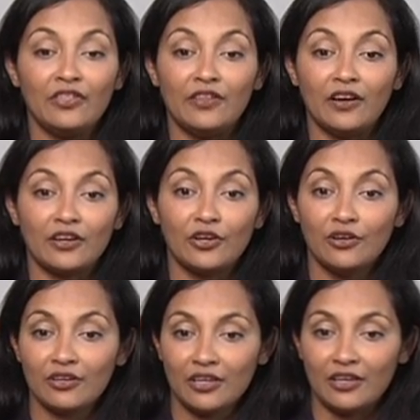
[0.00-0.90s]
the
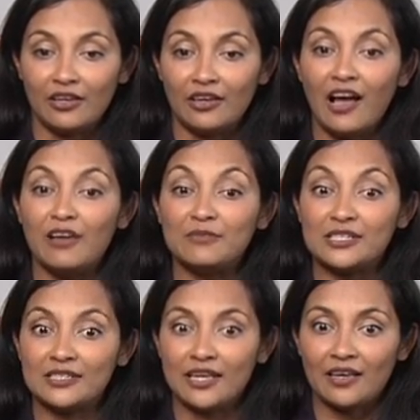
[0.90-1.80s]
cookie, I'm
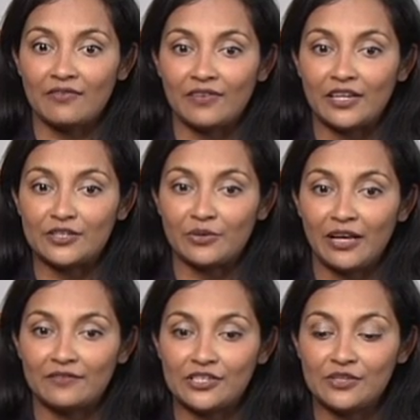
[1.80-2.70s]
safe and I don't
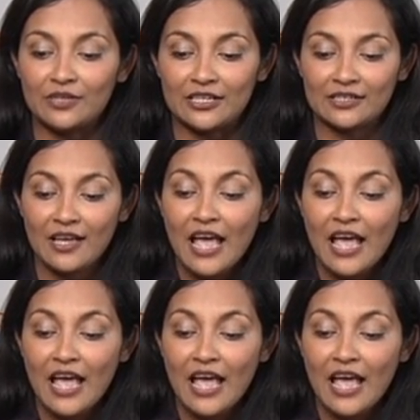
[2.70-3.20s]
have to do this.